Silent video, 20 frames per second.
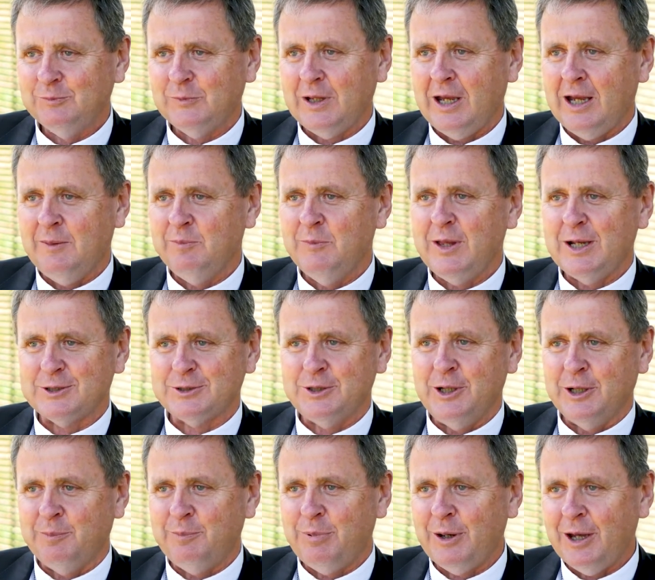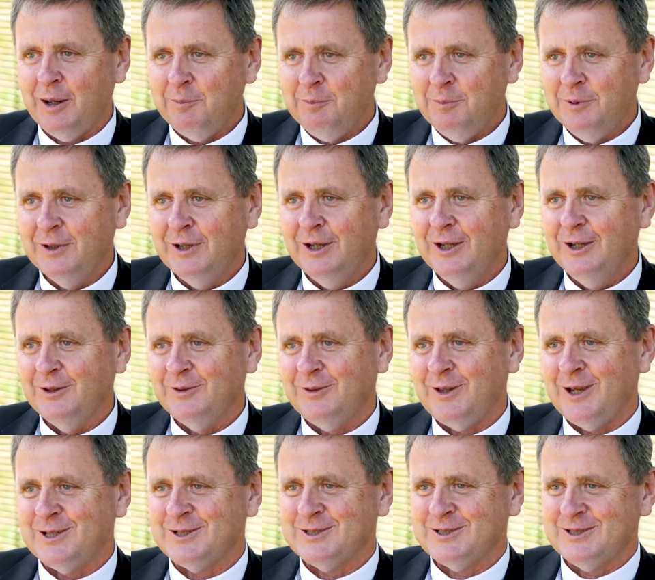That's not a pub,
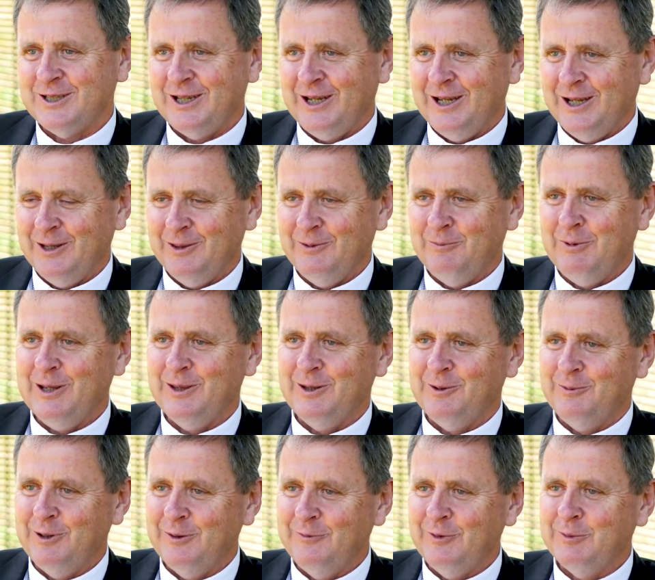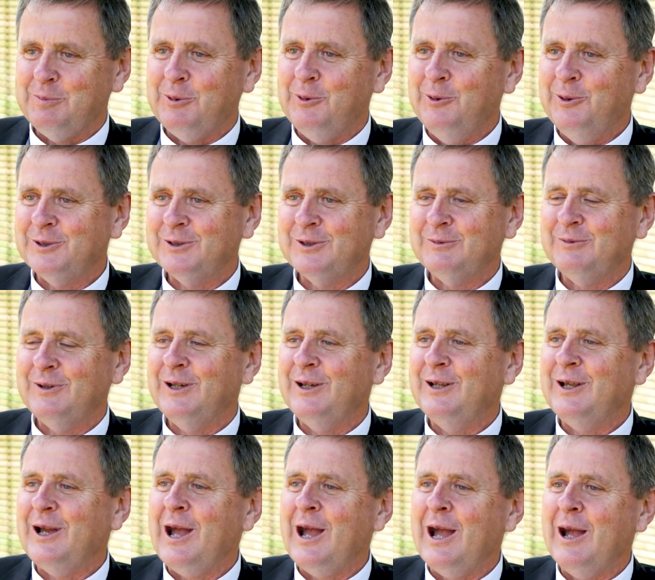that's where the river port,
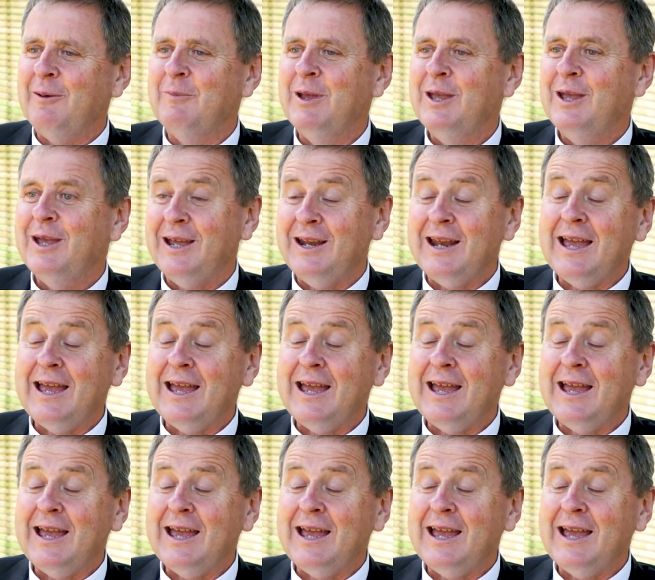where in